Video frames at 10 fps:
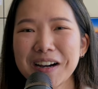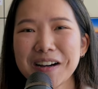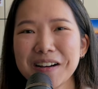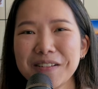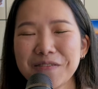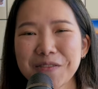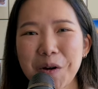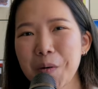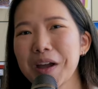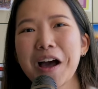of
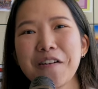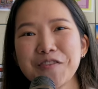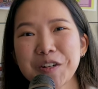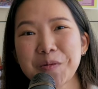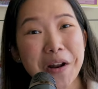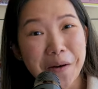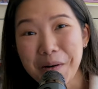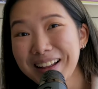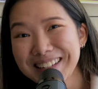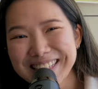going after what I
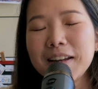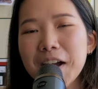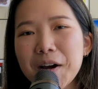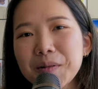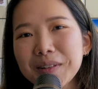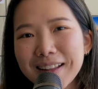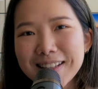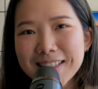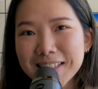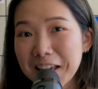want. Now
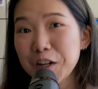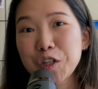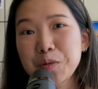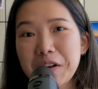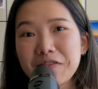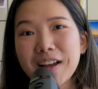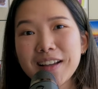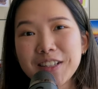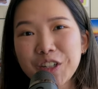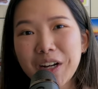let's get into my
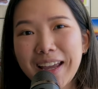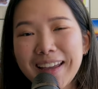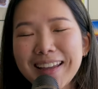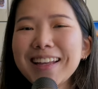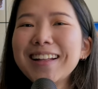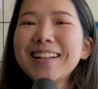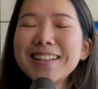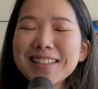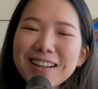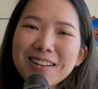flying journey.
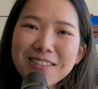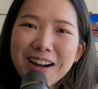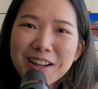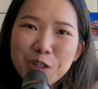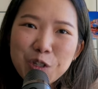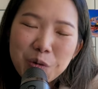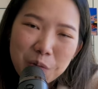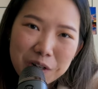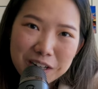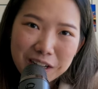So I used to
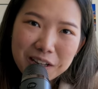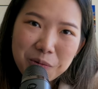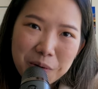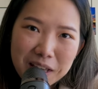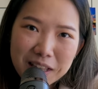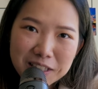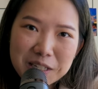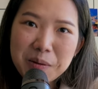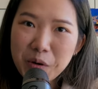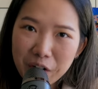work with
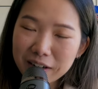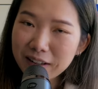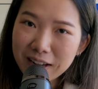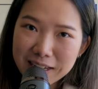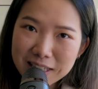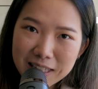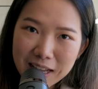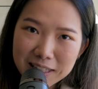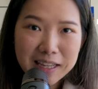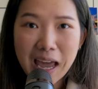Singapore Airlines
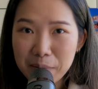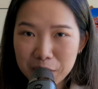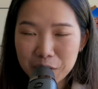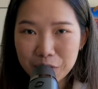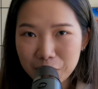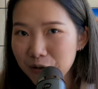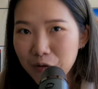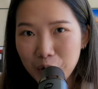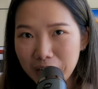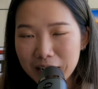as a cabin crew for
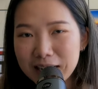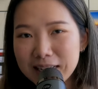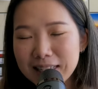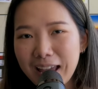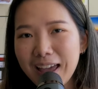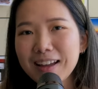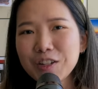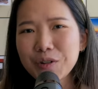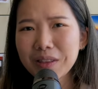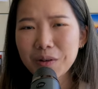four years,
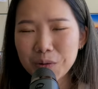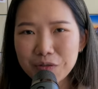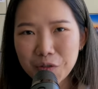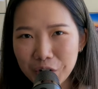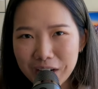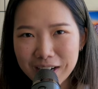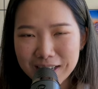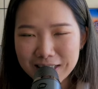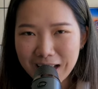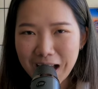and during those four
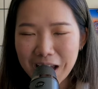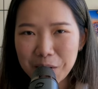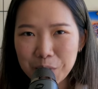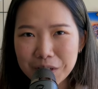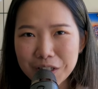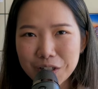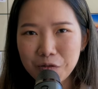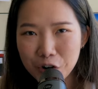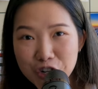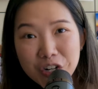years, I was
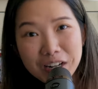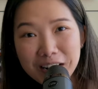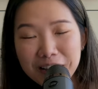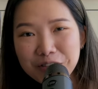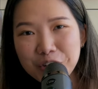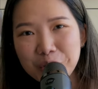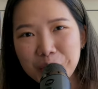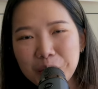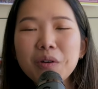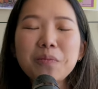fortunate enough
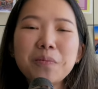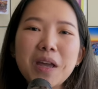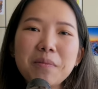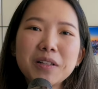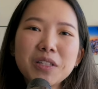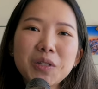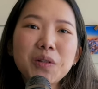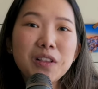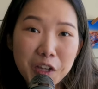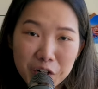to be able
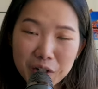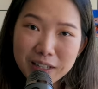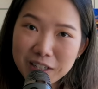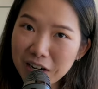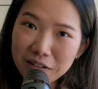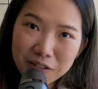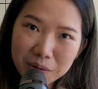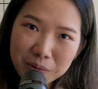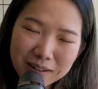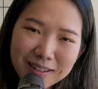to literally travel
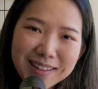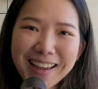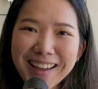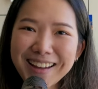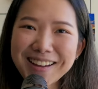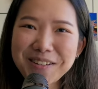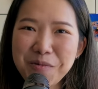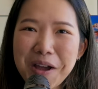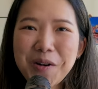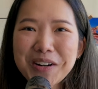the world
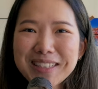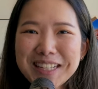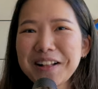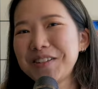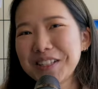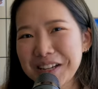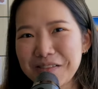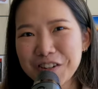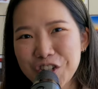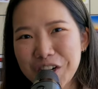and went on a
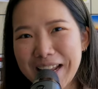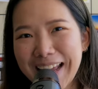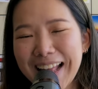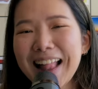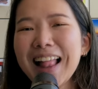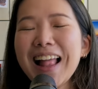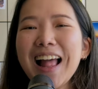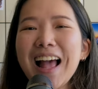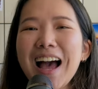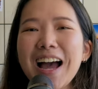self-discovery journey.
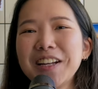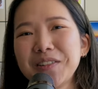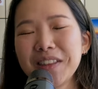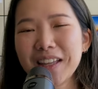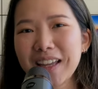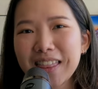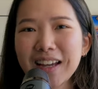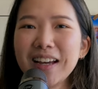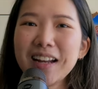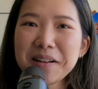I do think
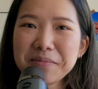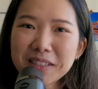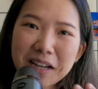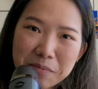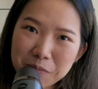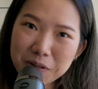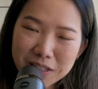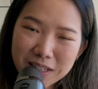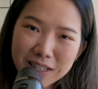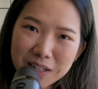that I'm the type of
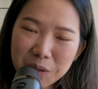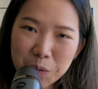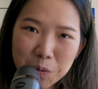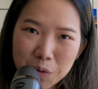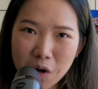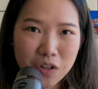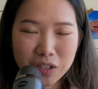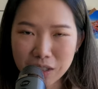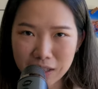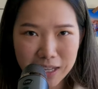person who
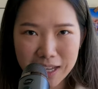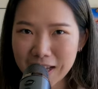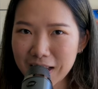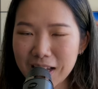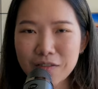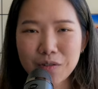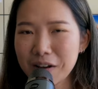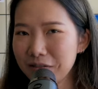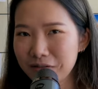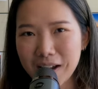constantly
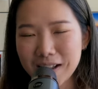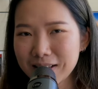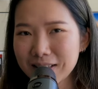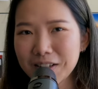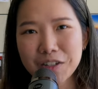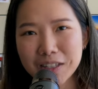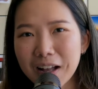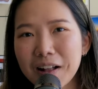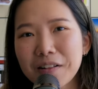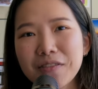reinvents
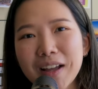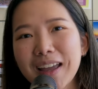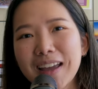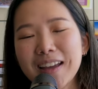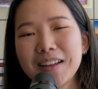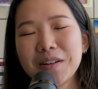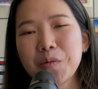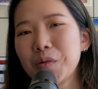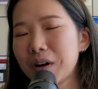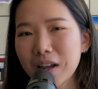herself
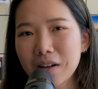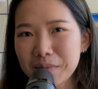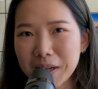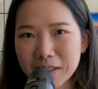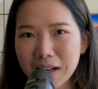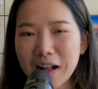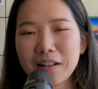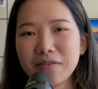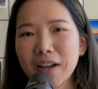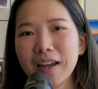and work on
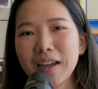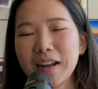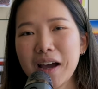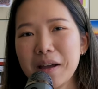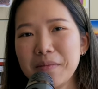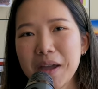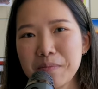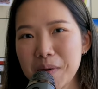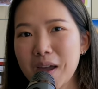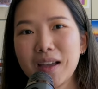myself, and I'm a
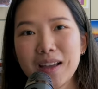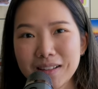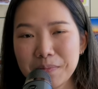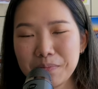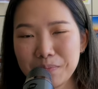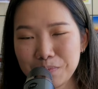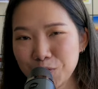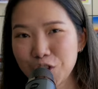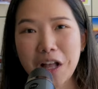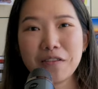big
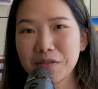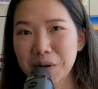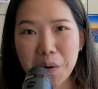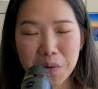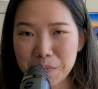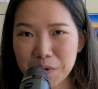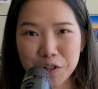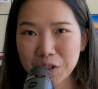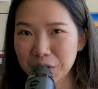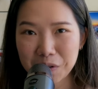self-growth,
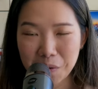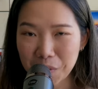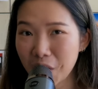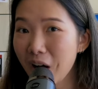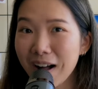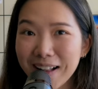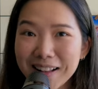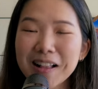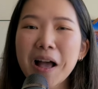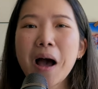personal growth
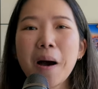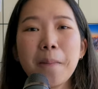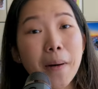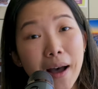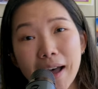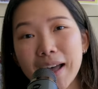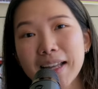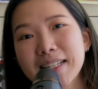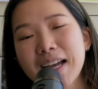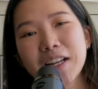goal.
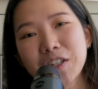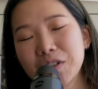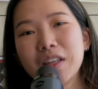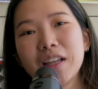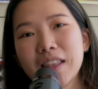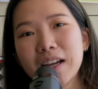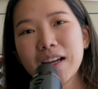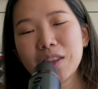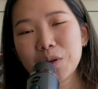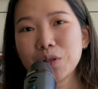But I do think
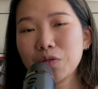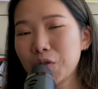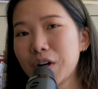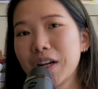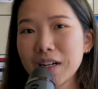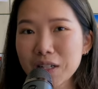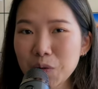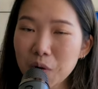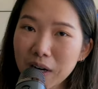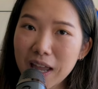that those four
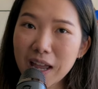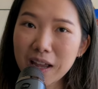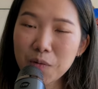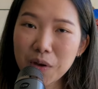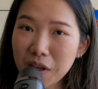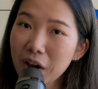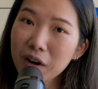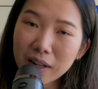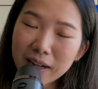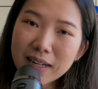years working with the
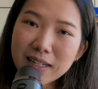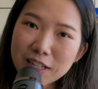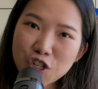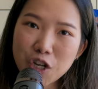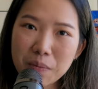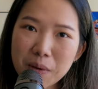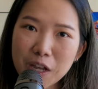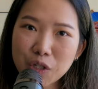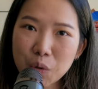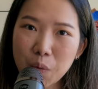airline does shape
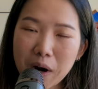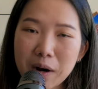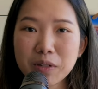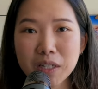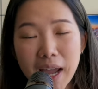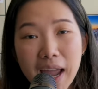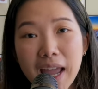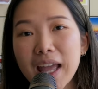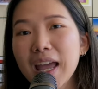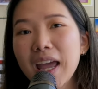me into where I am
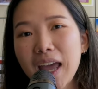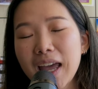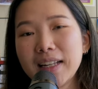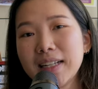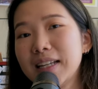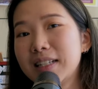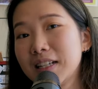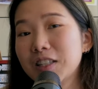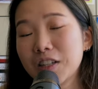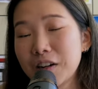today, and it
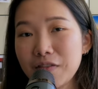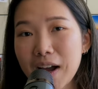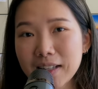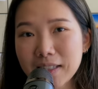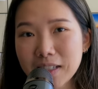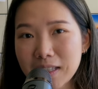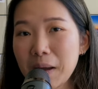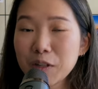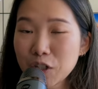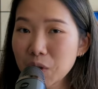did serve as a
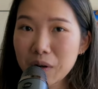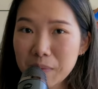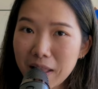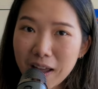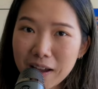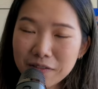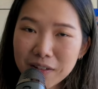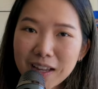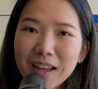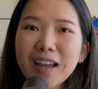stepping stone in my life.